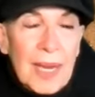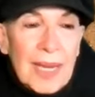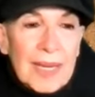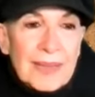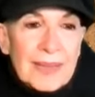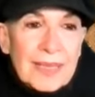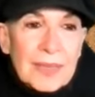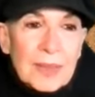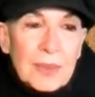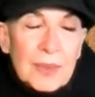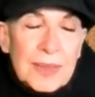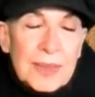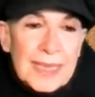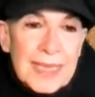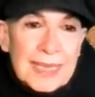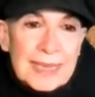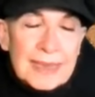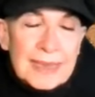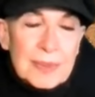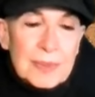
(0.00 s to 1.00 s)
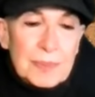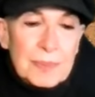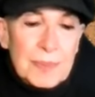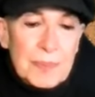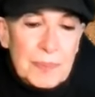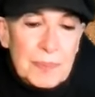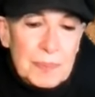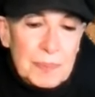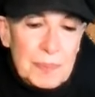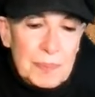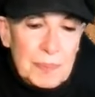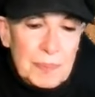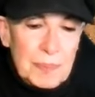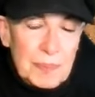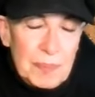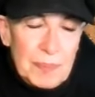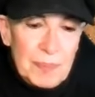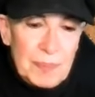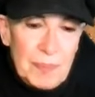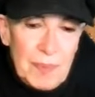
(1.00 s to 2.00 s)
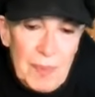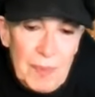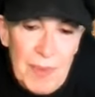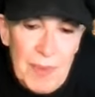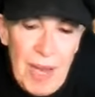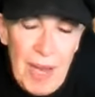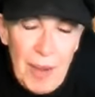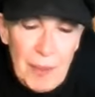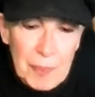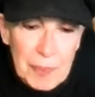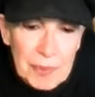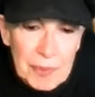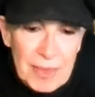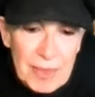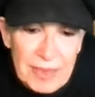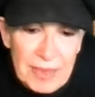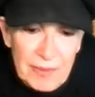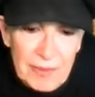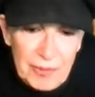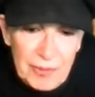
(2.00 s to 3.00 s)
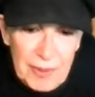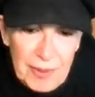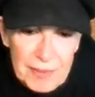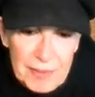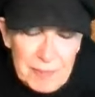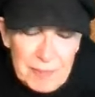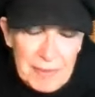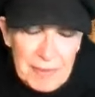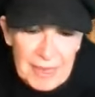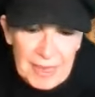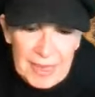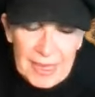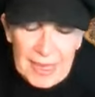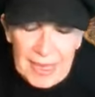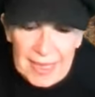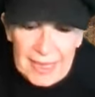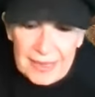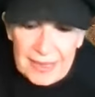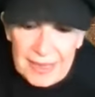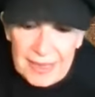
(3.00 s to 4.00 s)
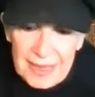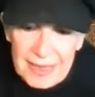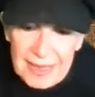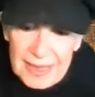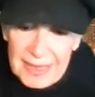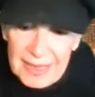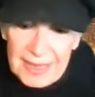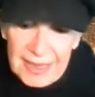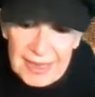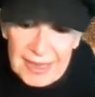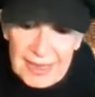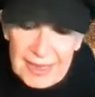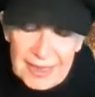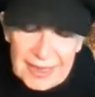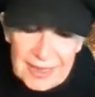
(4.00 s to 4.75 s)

I think we tend to operate from the